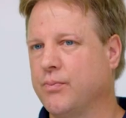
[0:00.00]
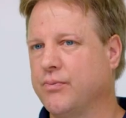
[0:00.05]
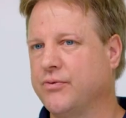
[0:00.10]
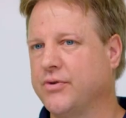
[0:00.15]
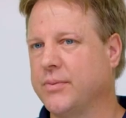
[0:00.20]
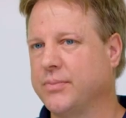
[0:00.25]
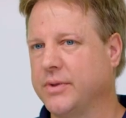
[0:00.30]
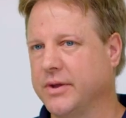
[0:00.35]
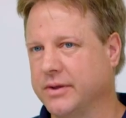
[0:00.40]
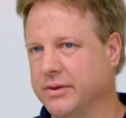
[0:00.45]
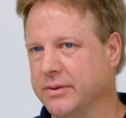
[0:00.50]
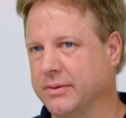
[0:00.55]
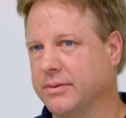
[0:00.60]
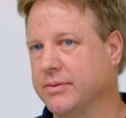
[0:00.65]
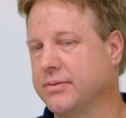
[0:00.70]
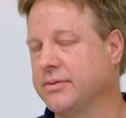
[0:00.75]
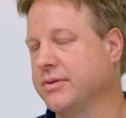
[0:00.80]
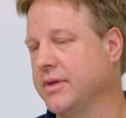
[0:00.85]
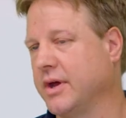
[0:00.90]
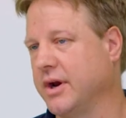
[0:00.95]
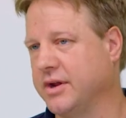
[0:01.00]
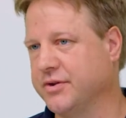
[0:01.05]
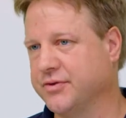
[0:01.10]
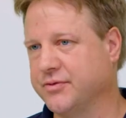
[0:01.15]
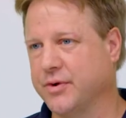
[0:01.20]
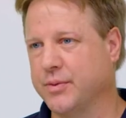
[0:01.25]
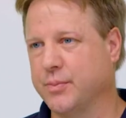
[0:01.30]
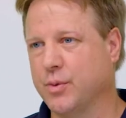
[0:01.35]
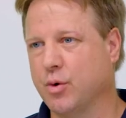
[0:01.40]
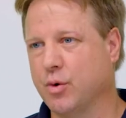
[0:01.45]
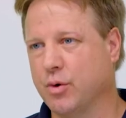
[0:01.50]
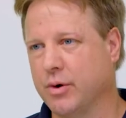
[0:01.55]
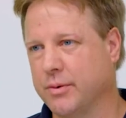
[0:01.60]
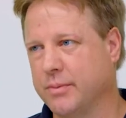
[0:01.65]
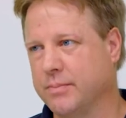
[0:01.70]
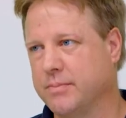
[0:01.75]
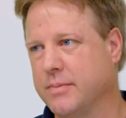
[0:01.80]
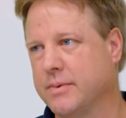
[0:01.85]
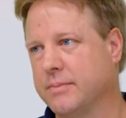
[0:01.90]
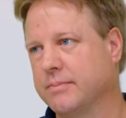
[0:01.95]
Something that is
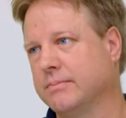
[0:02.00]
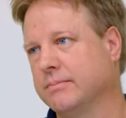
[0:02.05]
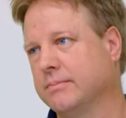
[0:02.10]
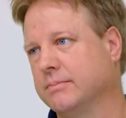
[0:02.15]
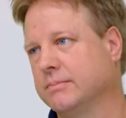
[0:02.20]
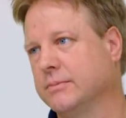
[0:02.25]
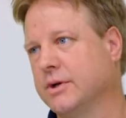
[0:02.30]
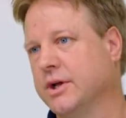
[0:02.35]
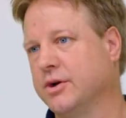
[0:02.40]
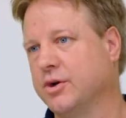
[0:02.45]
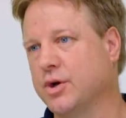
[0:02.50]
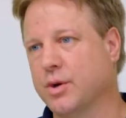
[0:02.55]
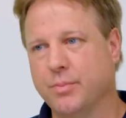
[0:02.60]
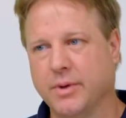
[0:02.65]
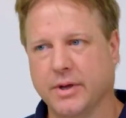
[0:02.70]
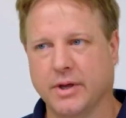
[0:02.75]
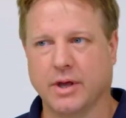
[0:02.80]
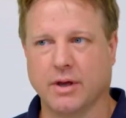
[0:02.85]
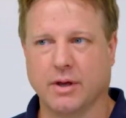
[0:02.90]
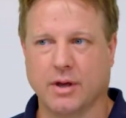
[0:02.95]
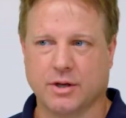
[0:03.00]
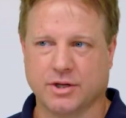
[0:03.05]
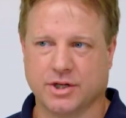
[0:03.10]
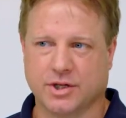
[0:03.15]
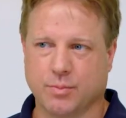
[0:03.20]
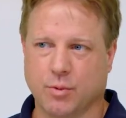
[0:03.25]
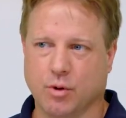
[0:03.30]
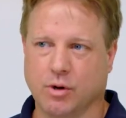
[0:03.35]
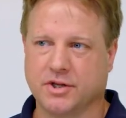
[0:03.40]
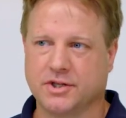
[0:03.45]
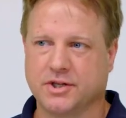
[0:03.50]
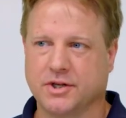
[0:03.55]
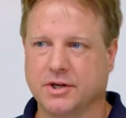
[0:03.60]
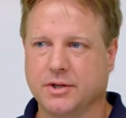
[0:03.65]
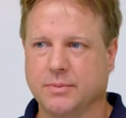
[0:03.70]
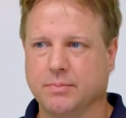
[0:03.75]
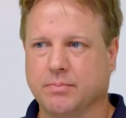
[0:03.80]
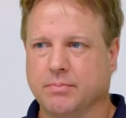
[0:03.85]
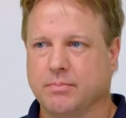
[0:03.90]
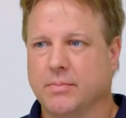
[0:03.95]
reported, it could be a small
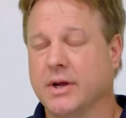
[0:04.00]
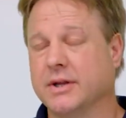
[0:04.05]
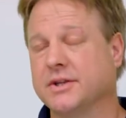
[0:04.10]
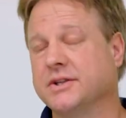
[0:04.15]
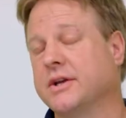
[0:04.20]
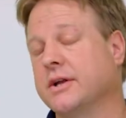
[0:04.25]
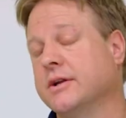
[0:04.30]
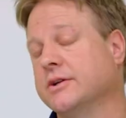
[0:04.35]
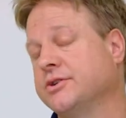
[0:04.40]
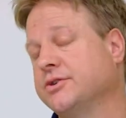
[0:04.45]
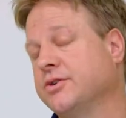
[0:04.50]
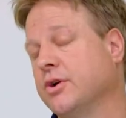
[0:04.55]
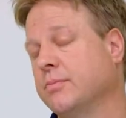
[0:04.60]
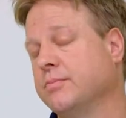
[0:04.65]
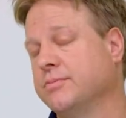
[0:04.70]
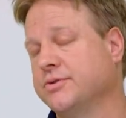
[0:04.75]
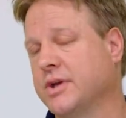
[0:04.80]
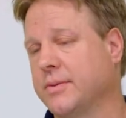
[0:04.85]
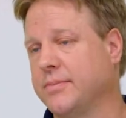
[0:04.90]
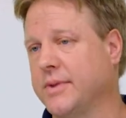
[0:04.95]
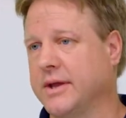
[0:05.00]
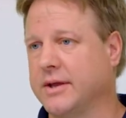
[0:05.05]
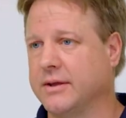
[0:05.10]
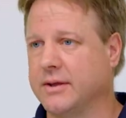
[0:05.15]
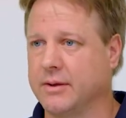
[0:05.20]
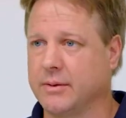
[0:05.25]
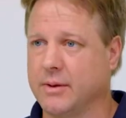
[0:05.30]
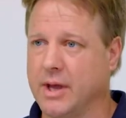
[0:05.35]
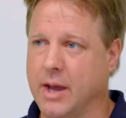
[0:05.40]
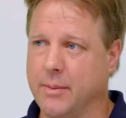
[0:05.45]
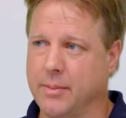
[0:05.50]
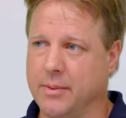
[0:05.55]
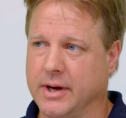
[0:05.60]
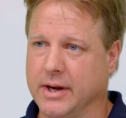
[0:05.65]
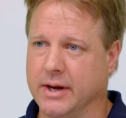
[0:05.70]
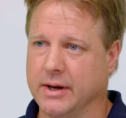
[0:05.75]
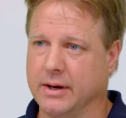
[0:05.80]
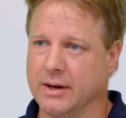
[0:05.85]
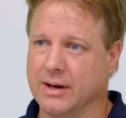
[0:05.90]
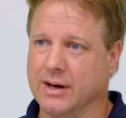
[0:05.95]
incident, but it's going to stop something
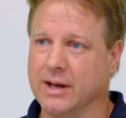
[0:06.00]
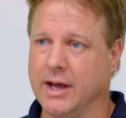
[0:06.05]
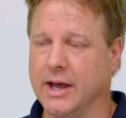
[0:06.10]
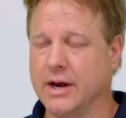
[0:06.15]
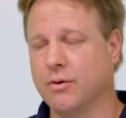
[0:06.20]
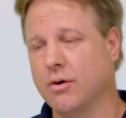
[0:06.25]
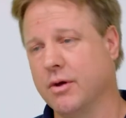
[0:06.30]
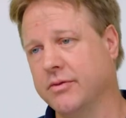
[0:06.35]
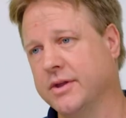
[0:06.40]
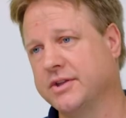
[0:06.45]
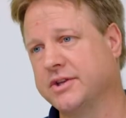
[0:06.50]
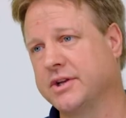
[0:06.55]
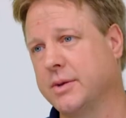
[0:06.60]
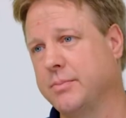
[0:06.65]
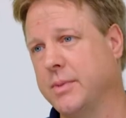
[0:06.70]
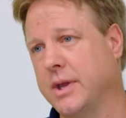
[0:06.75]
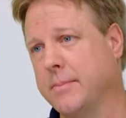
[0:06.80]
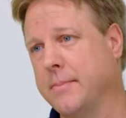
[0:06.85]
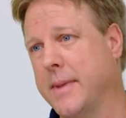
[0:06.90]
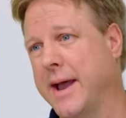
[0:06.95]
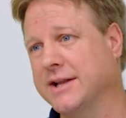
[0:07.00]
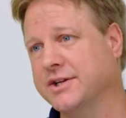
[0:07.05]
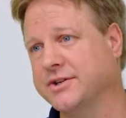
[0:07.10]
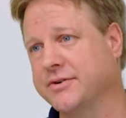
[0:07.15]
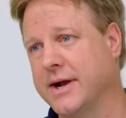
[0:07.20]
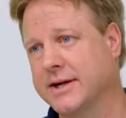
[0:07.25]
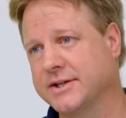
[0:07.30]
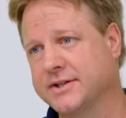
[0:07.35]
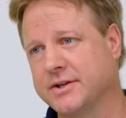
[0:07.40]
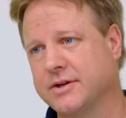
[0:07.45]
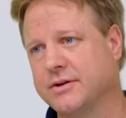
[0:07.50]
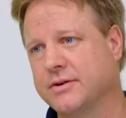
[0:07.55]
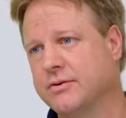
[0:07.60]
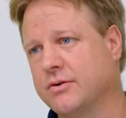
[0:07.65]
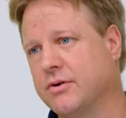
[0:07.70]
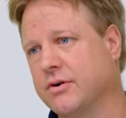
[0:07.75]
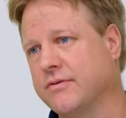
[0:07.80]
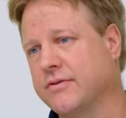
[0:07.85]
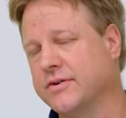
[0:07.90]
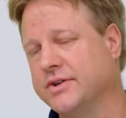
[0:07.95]
happening later on that could be a major accident
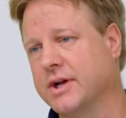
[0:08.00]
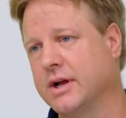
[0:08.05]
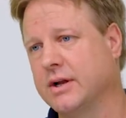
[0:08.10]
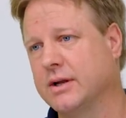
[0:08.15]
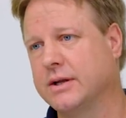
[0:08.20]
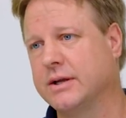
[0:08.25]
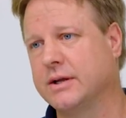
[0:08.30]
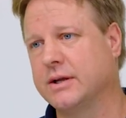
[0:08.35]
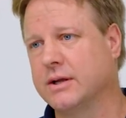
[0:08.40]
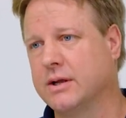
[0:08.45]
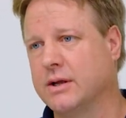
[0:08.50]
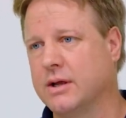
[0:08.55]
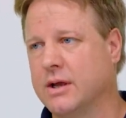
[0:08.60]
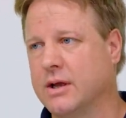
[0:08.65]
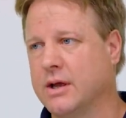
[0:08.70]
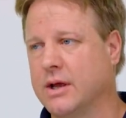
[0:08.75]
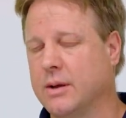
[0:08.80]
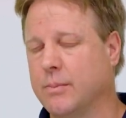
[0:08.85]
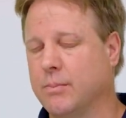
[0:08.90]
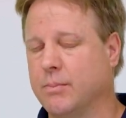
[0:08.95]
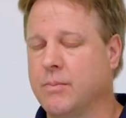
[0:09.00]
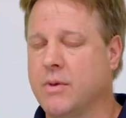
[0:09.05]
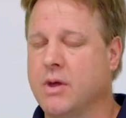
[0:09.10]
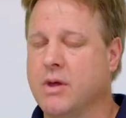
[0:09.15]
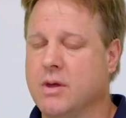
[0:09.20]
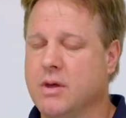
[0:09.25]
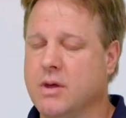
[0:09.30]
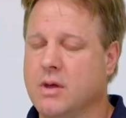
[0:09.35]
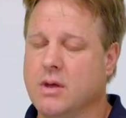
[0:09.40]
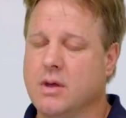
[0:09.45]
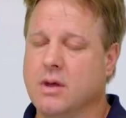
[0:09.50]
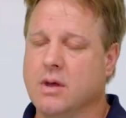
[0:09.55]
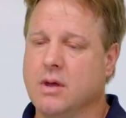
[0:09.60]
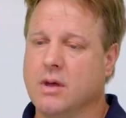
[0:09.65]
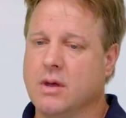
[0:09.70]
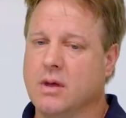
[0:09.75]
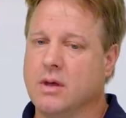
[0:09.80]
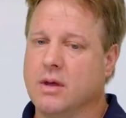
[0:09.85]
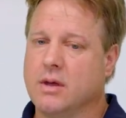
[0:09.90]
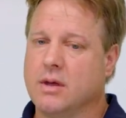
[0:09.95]
or a fatality.
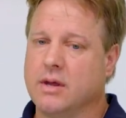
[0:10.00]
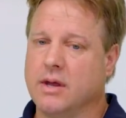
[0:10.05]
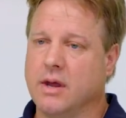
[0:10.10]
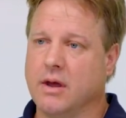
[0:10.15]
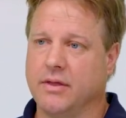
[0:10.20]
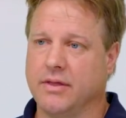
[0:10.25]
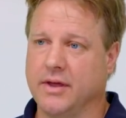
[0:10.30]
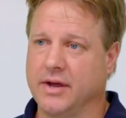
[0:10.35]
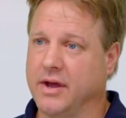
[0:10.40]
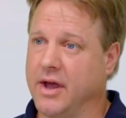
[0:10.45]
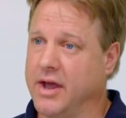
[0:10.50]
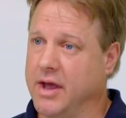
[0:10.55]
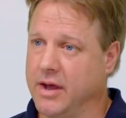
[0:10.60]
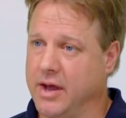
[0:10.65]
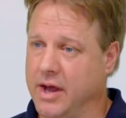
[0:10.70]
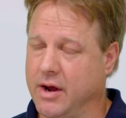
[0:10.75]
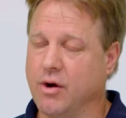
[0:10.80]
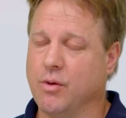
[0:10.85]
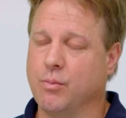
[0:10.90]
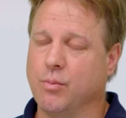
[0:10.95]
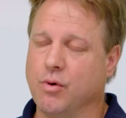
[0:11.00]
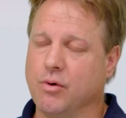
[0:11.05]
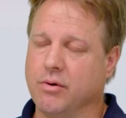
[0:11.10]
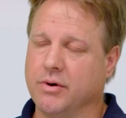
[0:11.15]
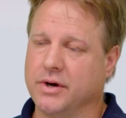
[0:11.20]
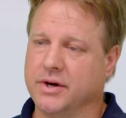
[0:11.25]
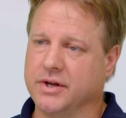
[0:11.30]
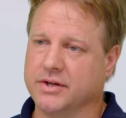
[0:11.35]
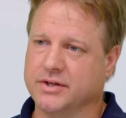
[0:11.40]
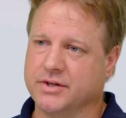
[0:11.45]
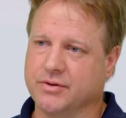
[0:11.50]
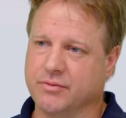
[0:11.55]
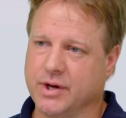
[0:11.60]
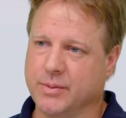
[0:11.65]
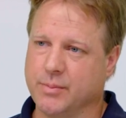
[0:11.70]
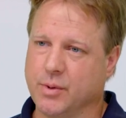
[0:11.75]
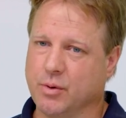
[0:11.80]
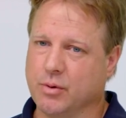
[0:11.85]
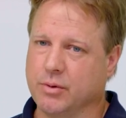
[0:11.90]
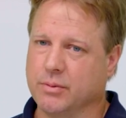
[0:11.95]
I think how important it is to
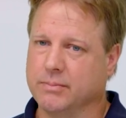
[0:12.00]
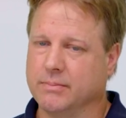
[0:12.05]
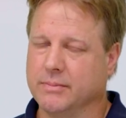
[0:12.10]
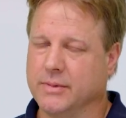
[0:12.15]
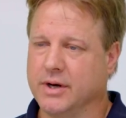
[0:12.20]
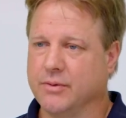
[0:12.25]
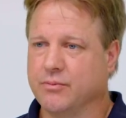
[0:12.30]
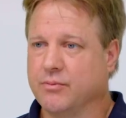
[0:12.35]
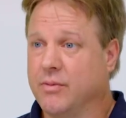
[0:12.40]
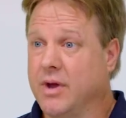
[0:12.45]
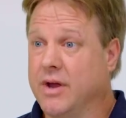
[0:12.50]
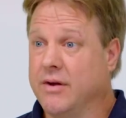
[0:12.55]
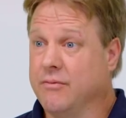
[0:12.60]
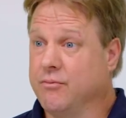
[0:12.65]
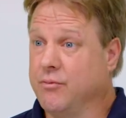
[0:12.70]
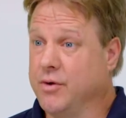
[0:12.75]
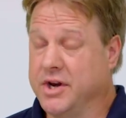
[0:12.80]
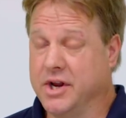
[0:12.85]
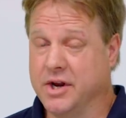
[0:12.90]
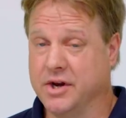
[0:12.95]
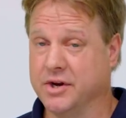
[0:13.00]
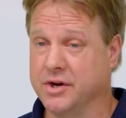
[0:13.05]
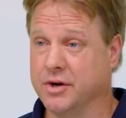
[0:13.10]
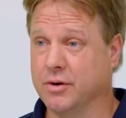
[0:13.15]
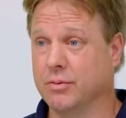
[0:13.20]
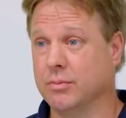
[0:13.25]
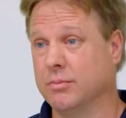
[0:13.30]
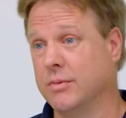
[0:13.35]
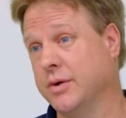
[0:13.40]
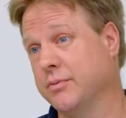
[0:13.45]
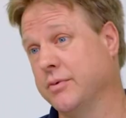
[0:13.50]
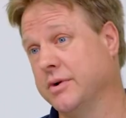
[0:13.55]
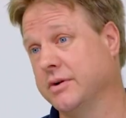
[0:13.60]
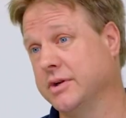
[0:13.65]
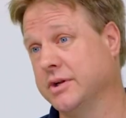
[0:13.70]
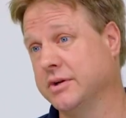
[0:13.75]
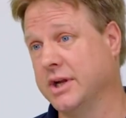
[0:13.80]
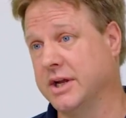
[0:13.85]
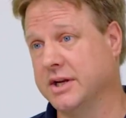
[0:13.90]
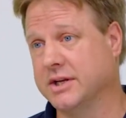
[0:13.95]
report, and we need to do it, and we
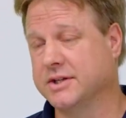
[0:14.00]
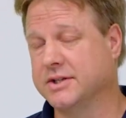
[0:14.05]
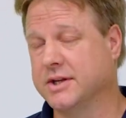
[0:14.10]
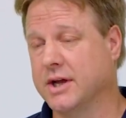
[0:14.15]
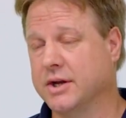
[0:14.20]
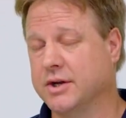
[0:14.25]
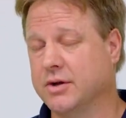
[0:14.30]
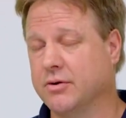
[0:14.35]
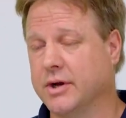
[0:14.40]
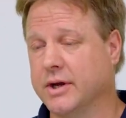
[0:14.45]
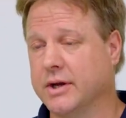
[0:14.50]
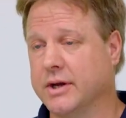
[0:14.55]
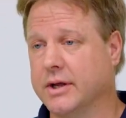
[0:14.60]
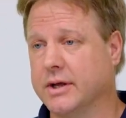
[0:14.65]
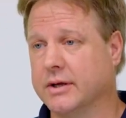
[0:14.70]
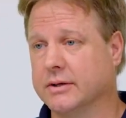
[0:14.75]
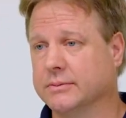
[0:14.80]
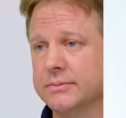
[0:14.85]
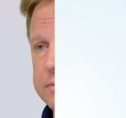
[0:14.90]
need to start doing it now.